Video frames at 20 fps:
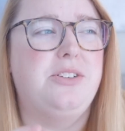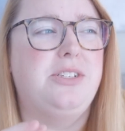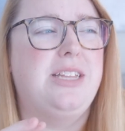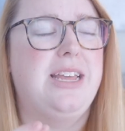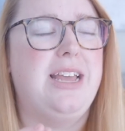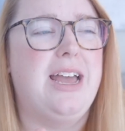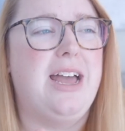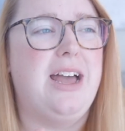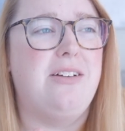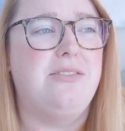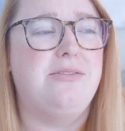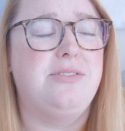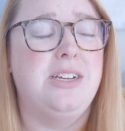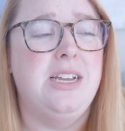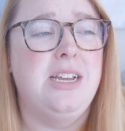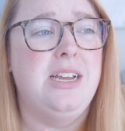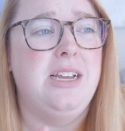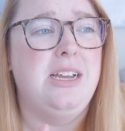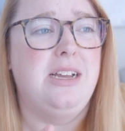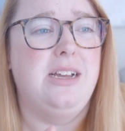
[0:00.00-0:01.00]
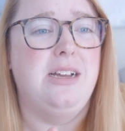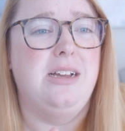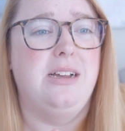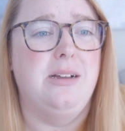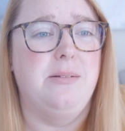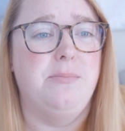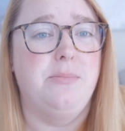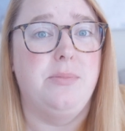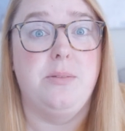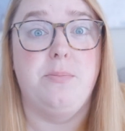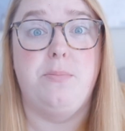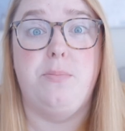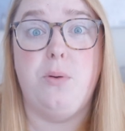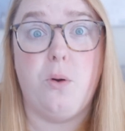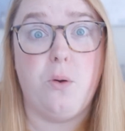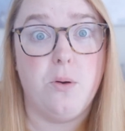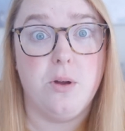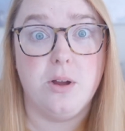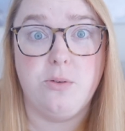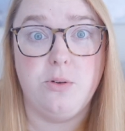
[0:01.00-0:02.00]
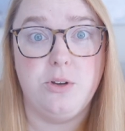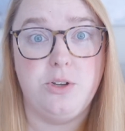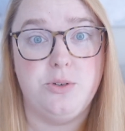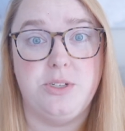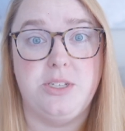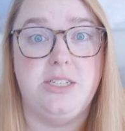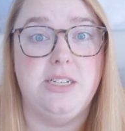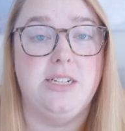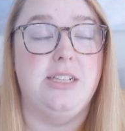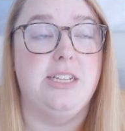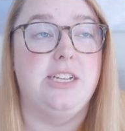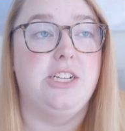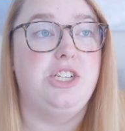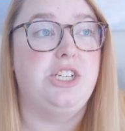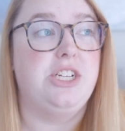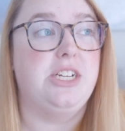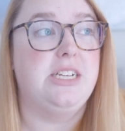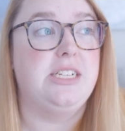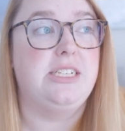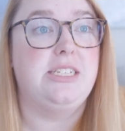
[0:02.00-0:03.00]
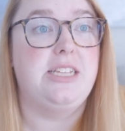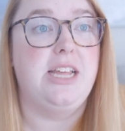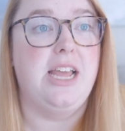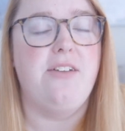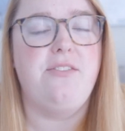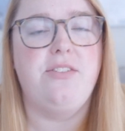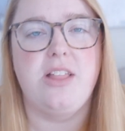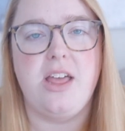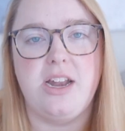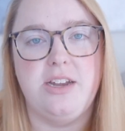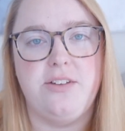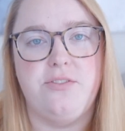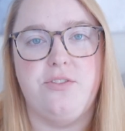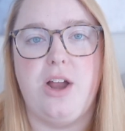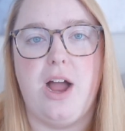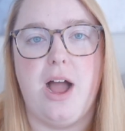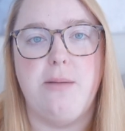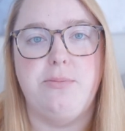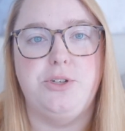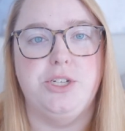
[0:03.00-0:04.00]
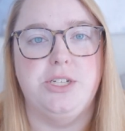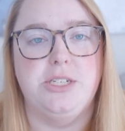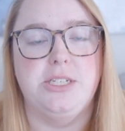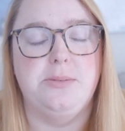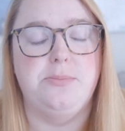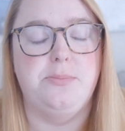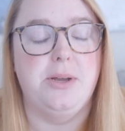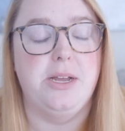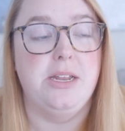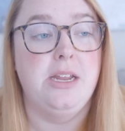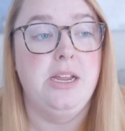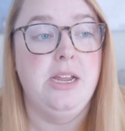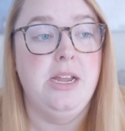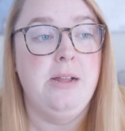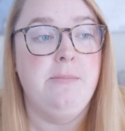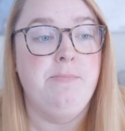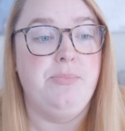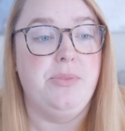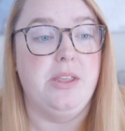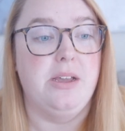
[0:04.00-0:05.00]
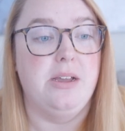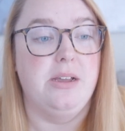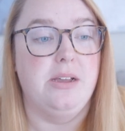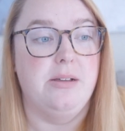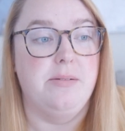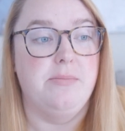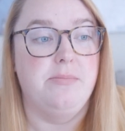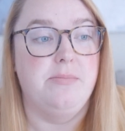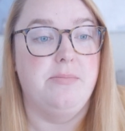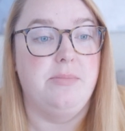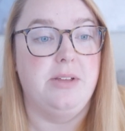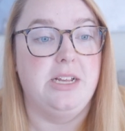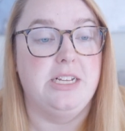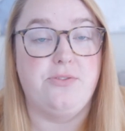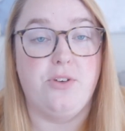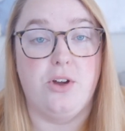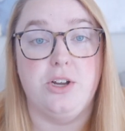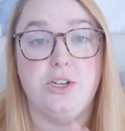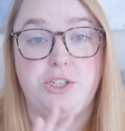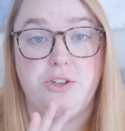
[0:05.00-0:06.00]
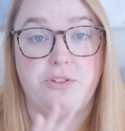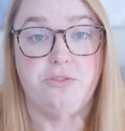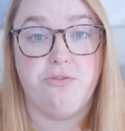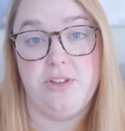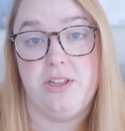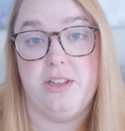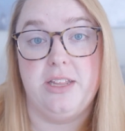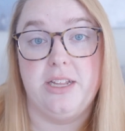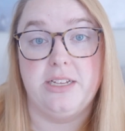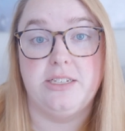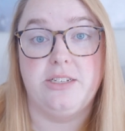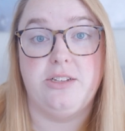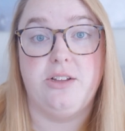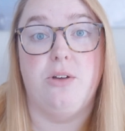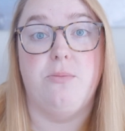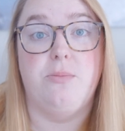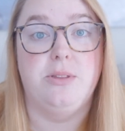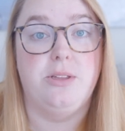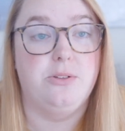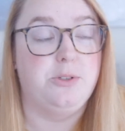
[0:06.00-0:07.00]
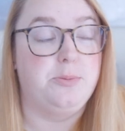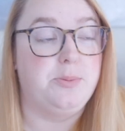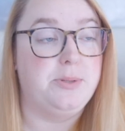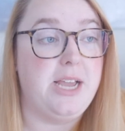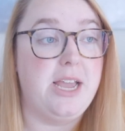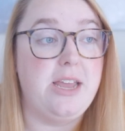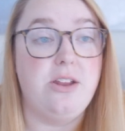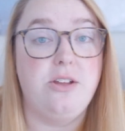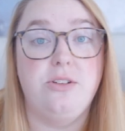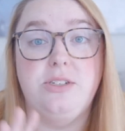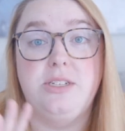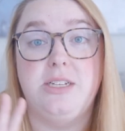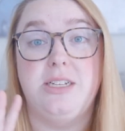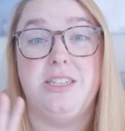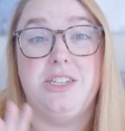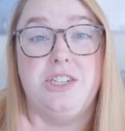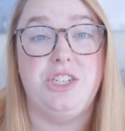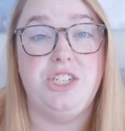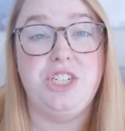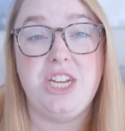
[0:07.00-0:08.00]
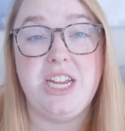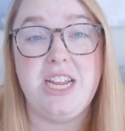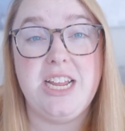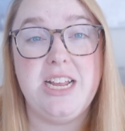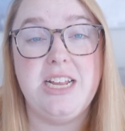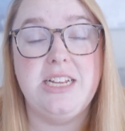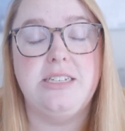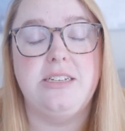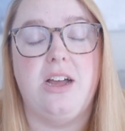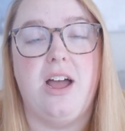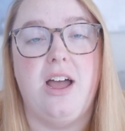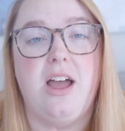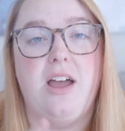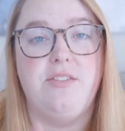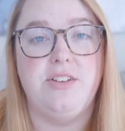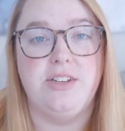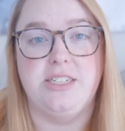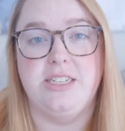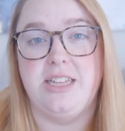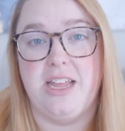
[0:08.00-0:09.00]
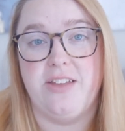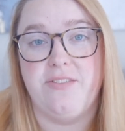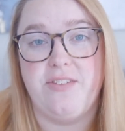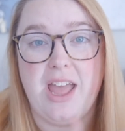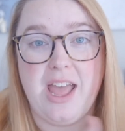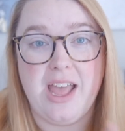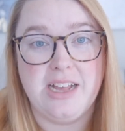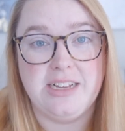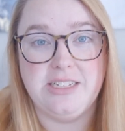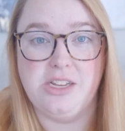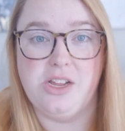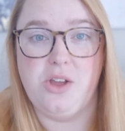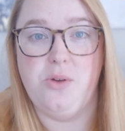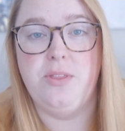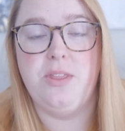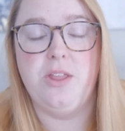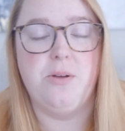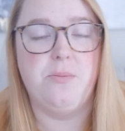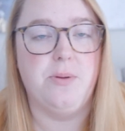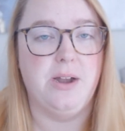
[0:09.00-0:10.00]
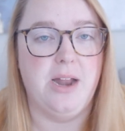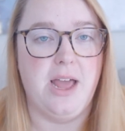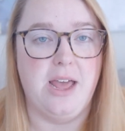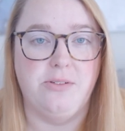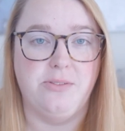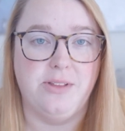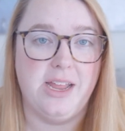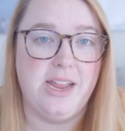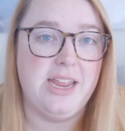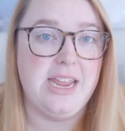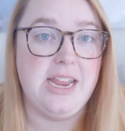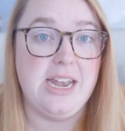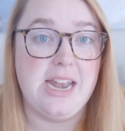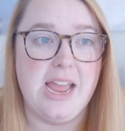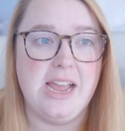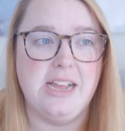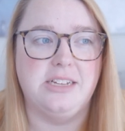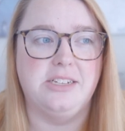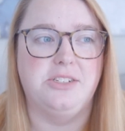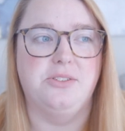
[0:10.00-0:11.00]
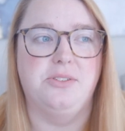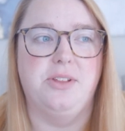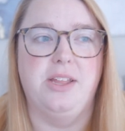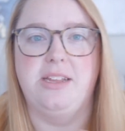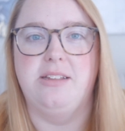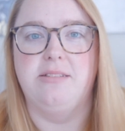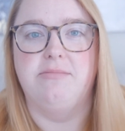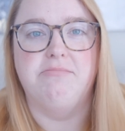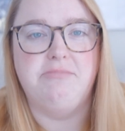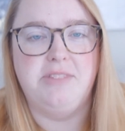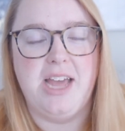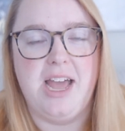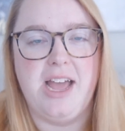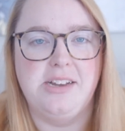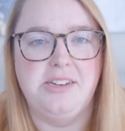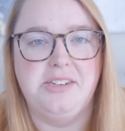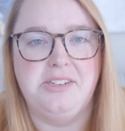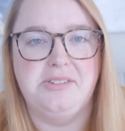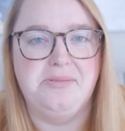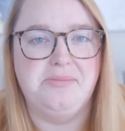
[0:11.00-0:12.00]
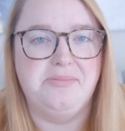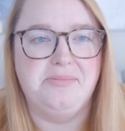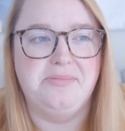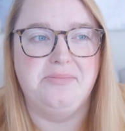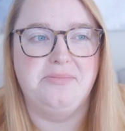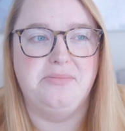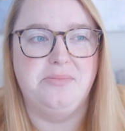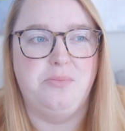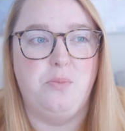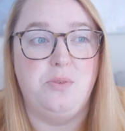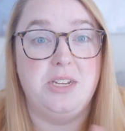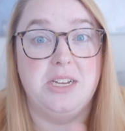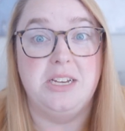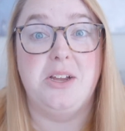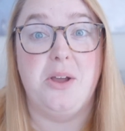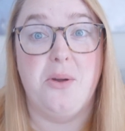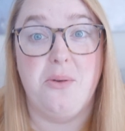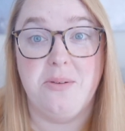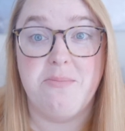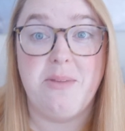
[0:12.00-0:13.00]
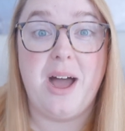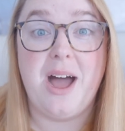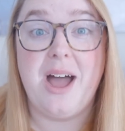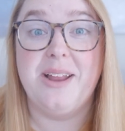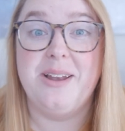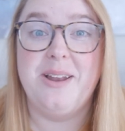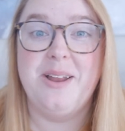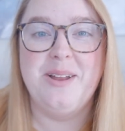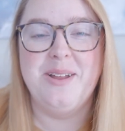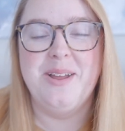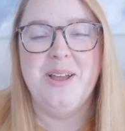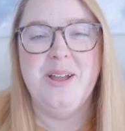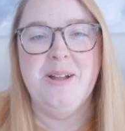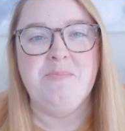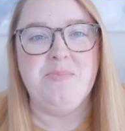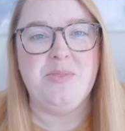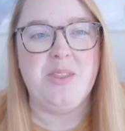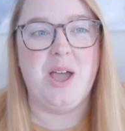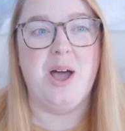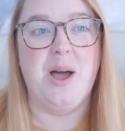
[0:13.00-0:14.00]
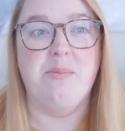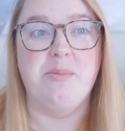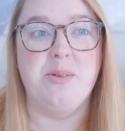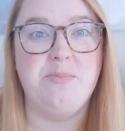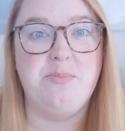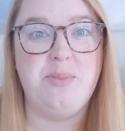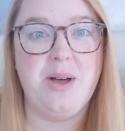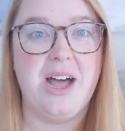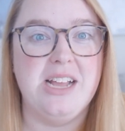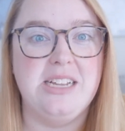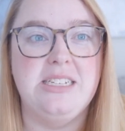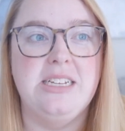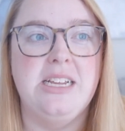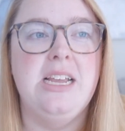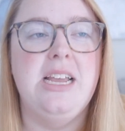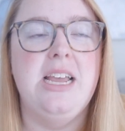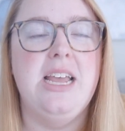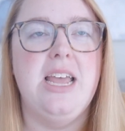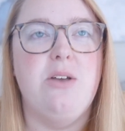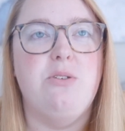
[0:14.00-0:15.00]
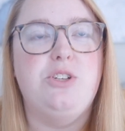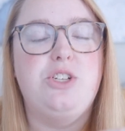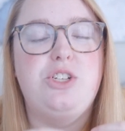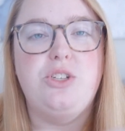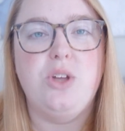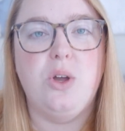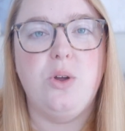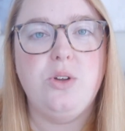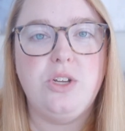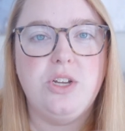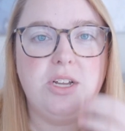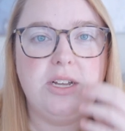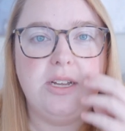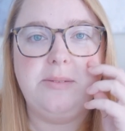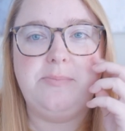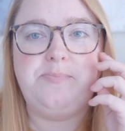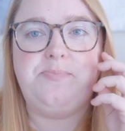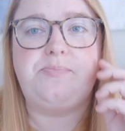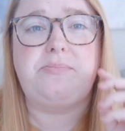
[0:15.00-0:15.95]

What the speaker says: They have pork, which was delicious. They have a lot of different options, but as far your fillings go, but those potatoes and the cheese, obviously they have eggs that go in there, but I don't eat eggs, so like that didn't go in mine. But it was so good.